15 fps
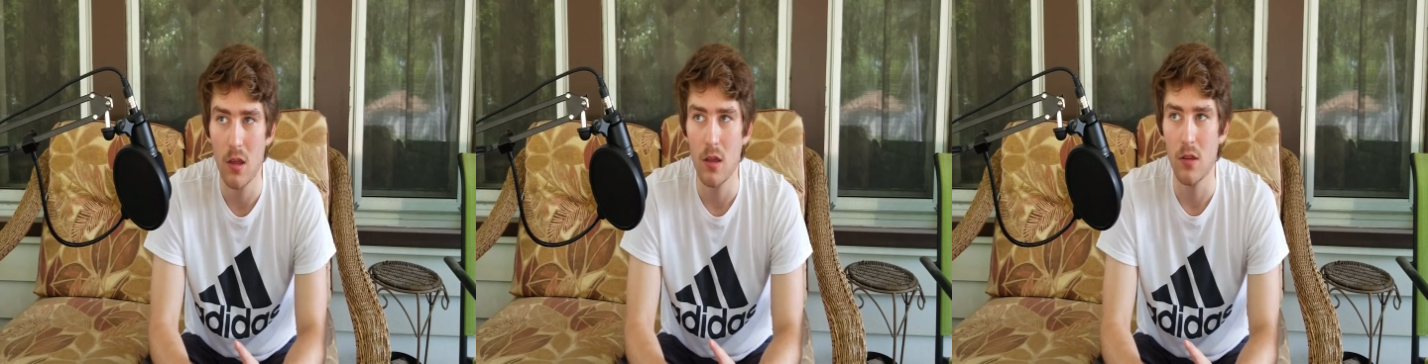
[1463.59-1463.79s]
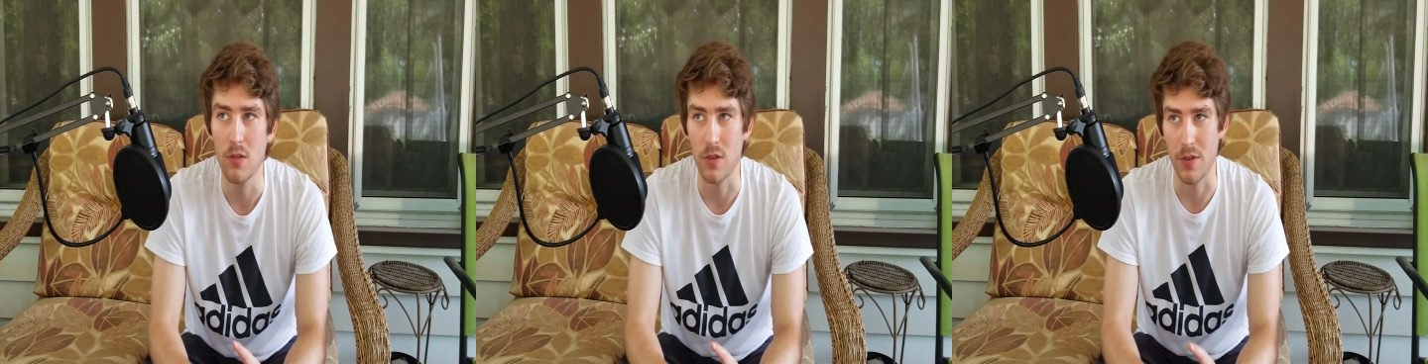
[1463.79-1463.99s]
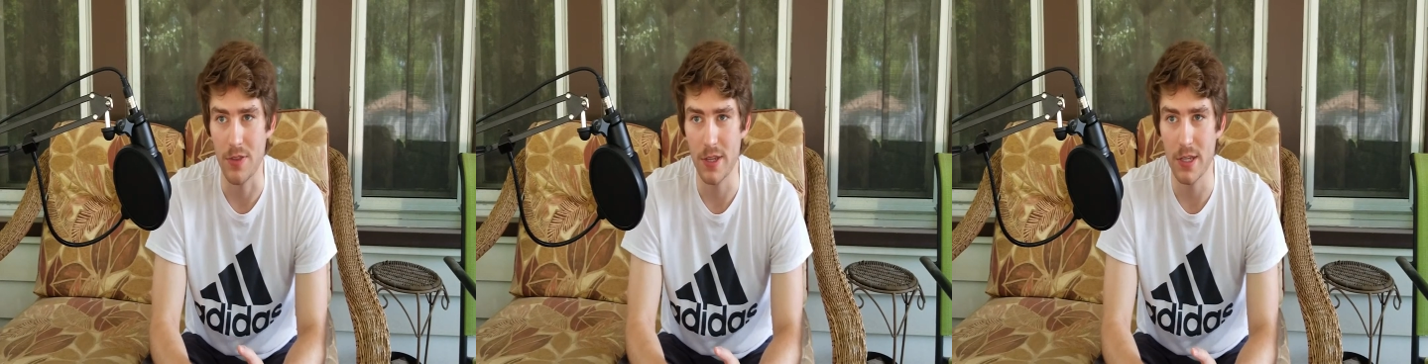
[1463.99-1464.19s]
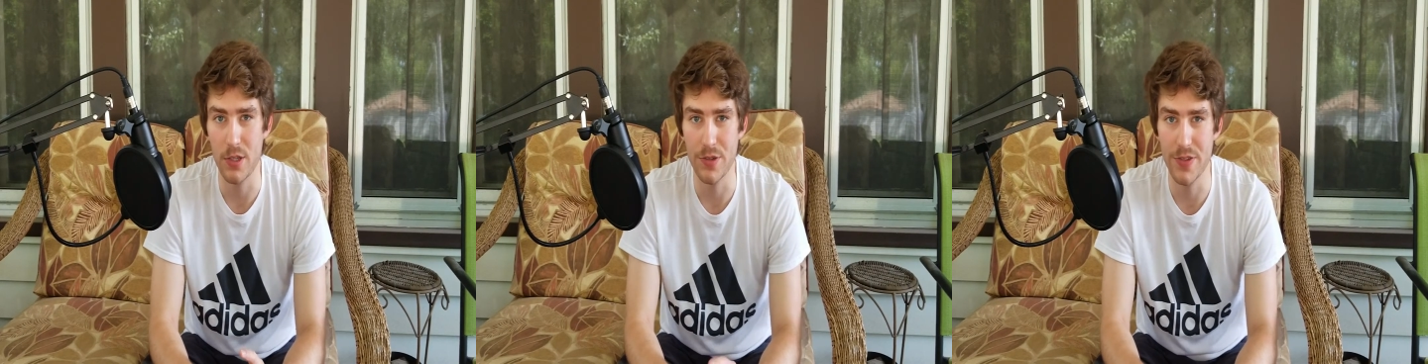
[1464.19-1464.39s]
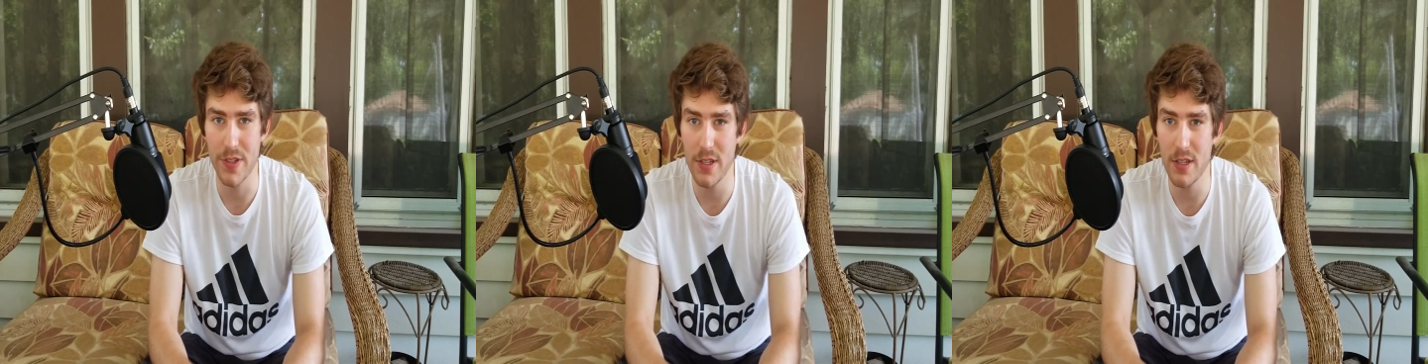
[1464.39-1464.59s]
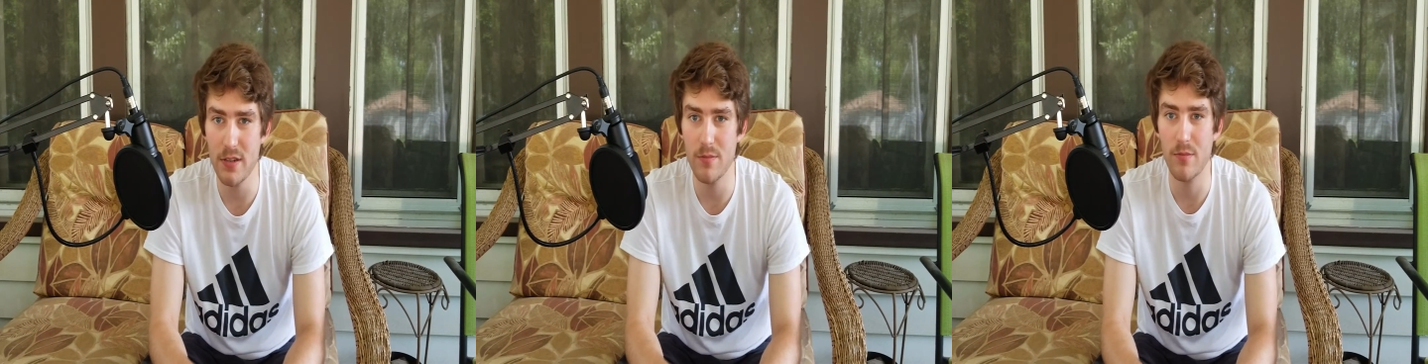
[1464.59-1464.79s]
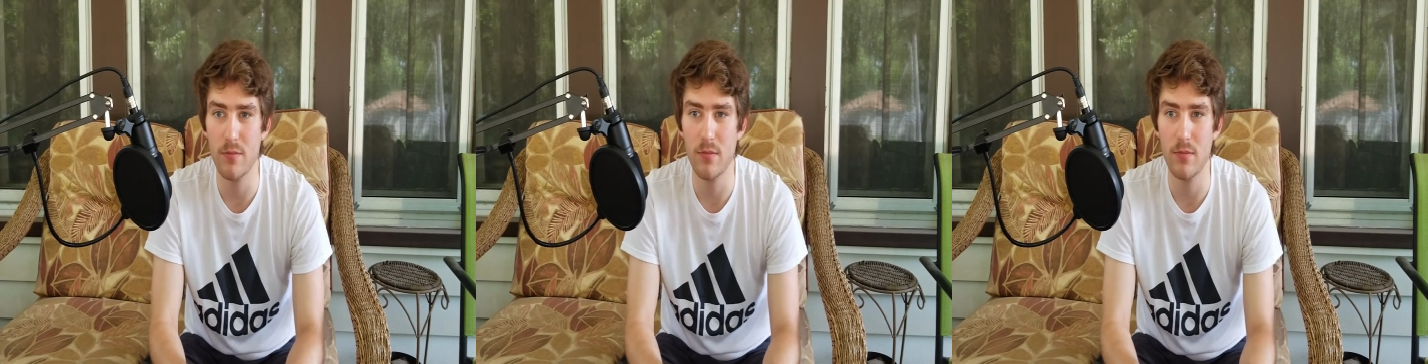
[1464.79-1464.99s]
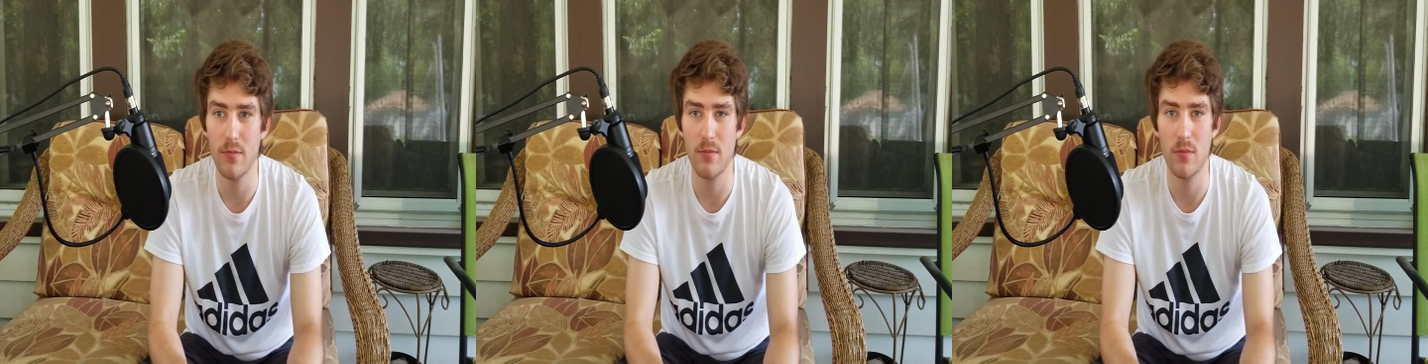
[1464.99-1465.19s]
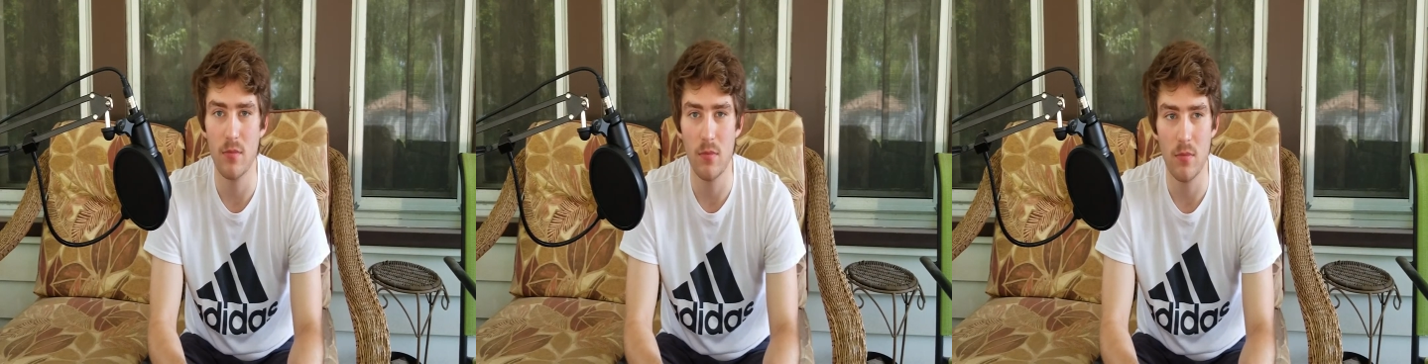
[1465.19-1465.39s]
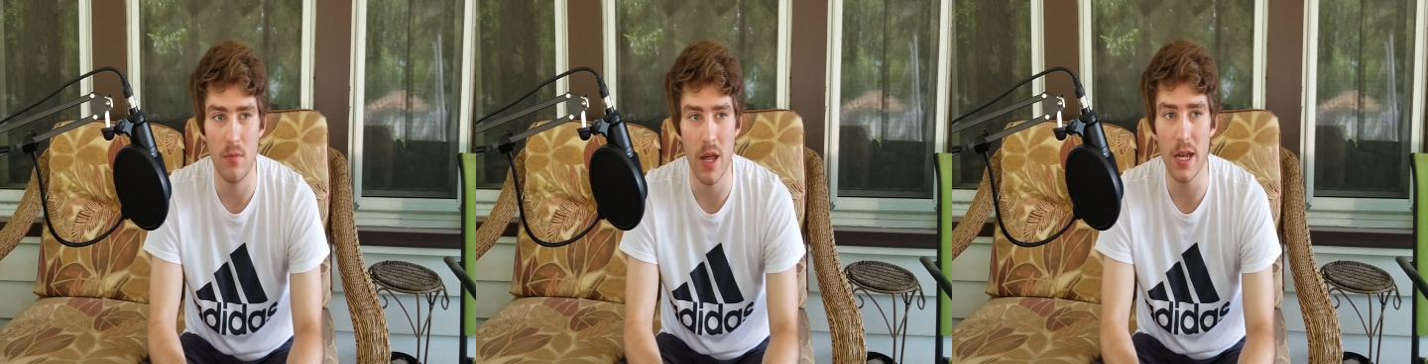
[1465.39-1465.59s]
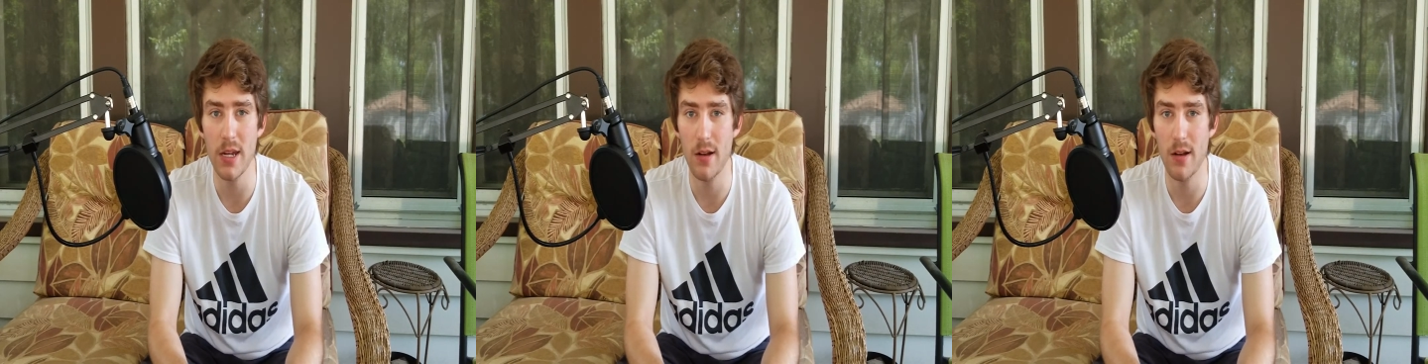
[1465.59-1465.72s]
So I think you'll see many